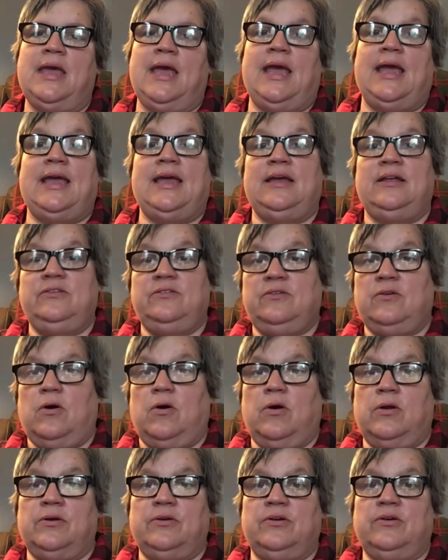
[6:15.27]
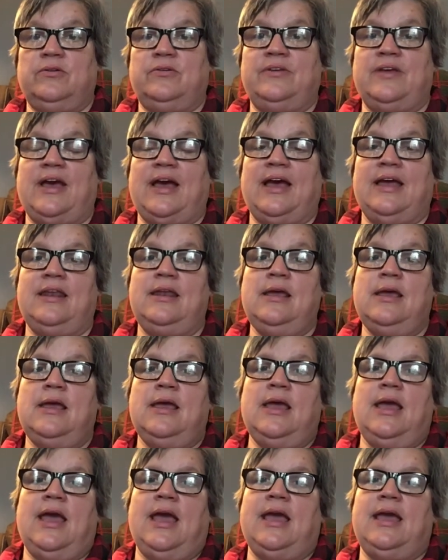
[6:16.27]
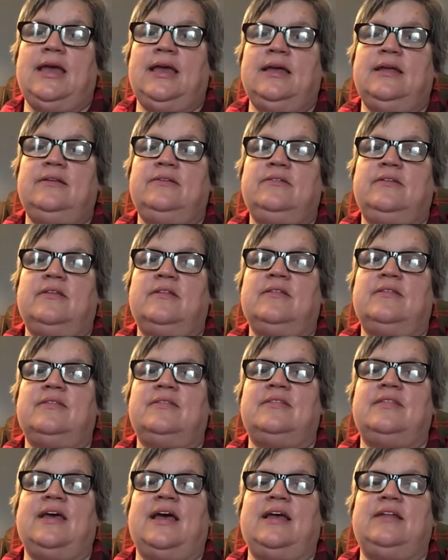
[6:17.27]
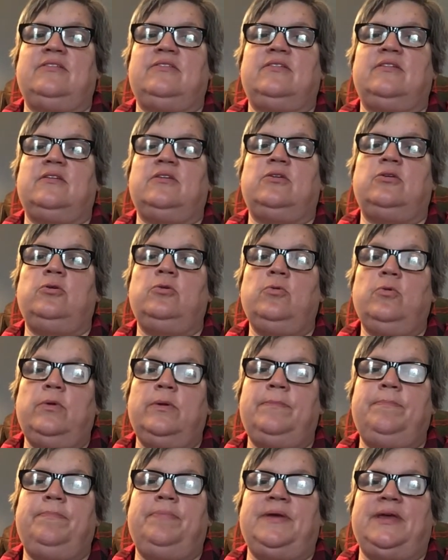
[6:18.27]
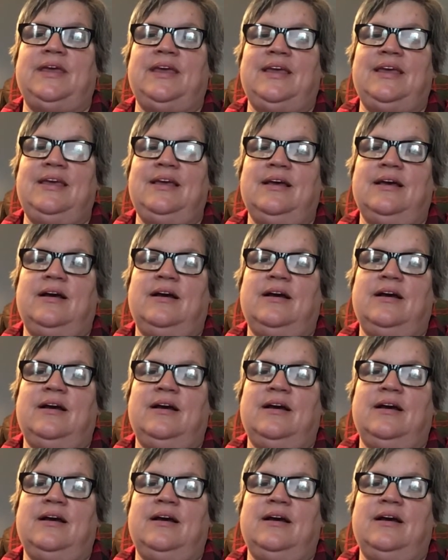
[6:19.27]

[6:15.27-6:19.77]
and to honor your dad, and that you would be